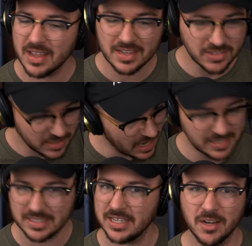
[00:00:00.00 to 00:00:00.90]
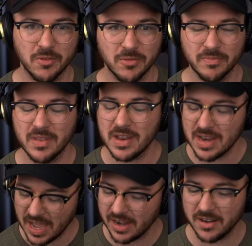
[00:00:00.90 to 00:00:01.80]
it's not sustainable.
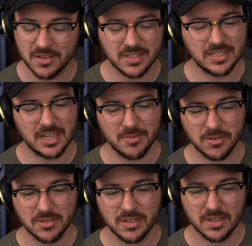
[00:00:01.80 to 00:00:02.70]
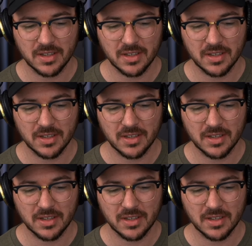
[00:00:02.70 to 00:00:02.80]
Not at all sustainable.